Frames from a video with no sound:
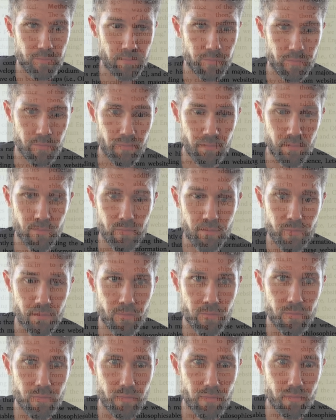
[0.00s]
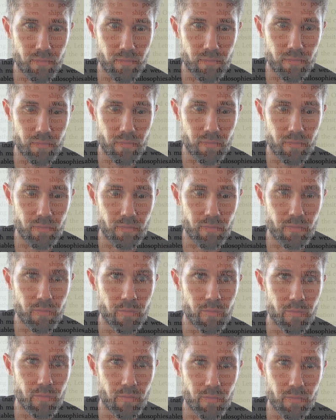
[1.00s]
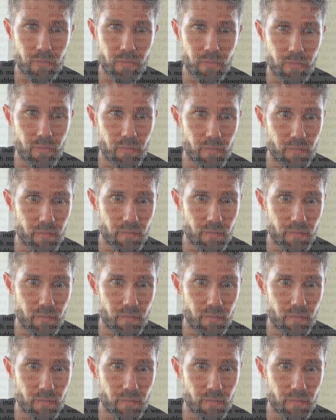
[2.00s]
as I looked deeper, I realized something